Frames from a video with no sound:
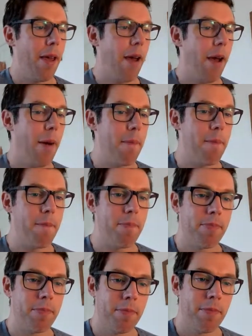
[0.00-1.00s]

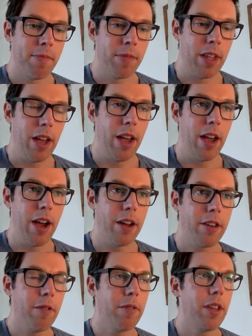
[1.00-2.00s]

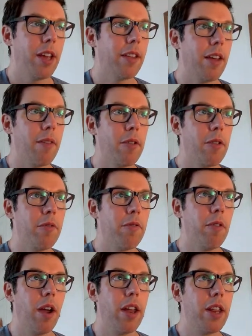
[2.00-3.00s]
I don't think it's ever good
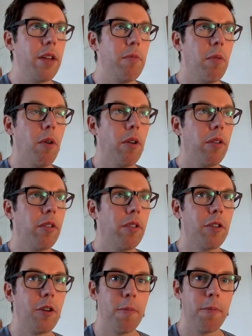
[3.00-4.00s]
for any
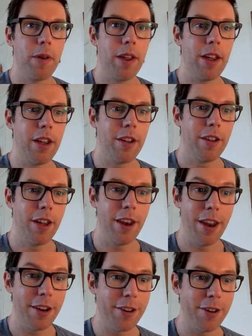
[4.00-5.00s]
one company in
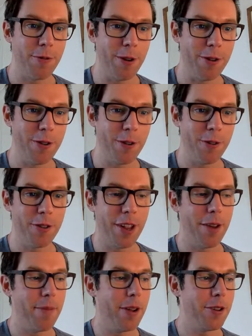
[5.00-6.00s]
any situation, not just
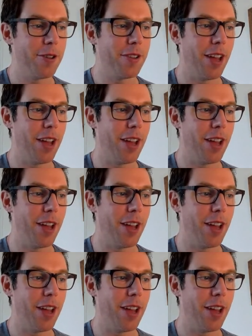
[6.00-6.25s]
animation,